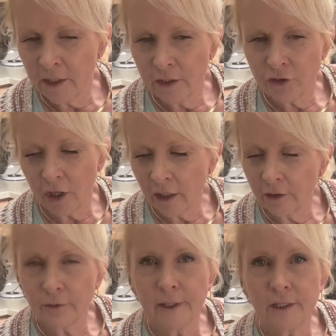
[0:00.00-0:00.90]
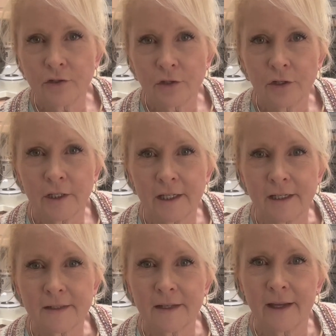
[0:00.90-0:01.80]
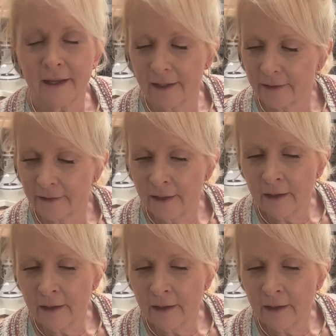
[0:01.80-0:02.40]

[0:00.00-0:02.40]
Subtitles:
Chocolate Ranger cookies, and